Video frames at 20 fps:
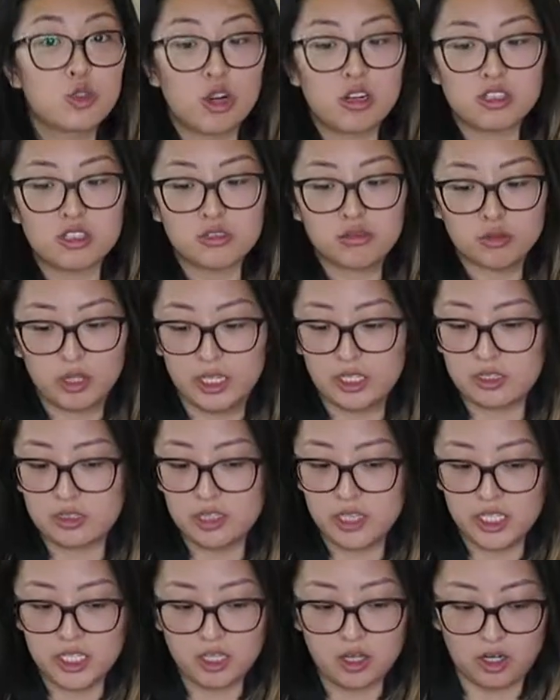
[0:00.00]
to draw
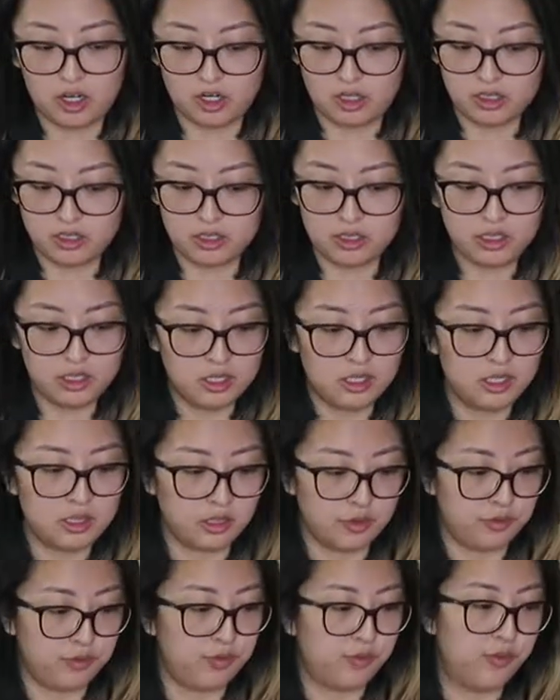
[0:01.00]
directly on
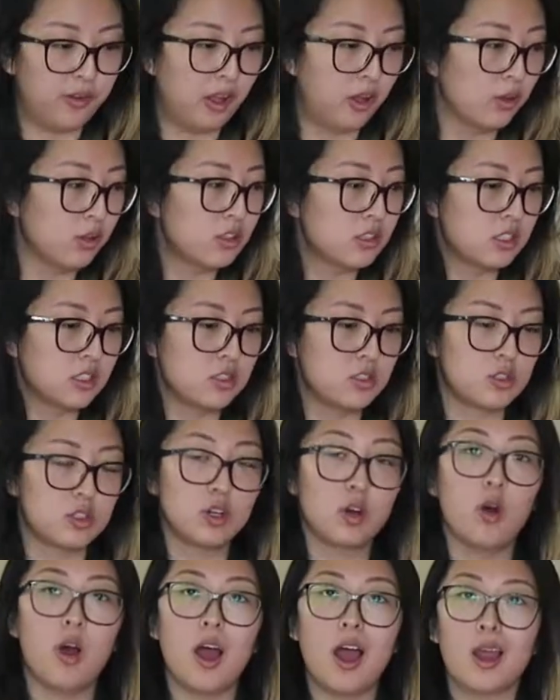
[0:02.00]
the felt,
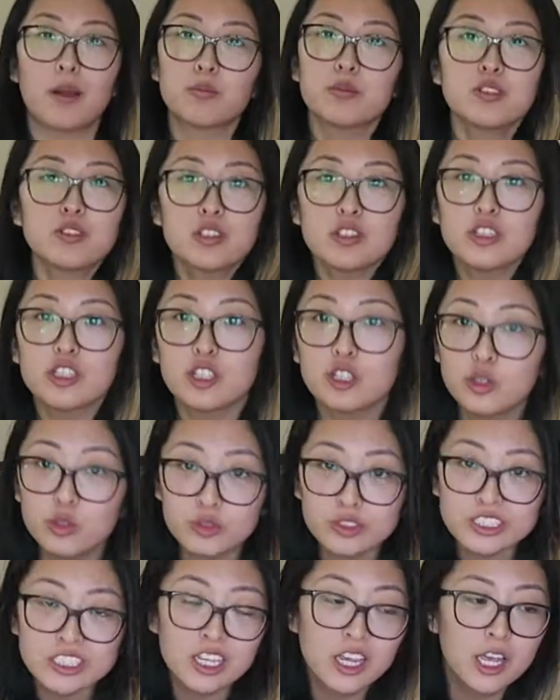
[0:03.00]
so I'm just gonna
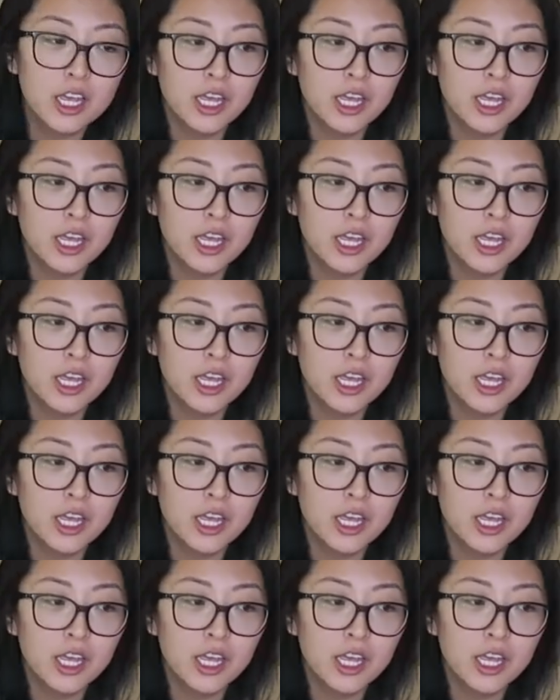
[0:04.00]
use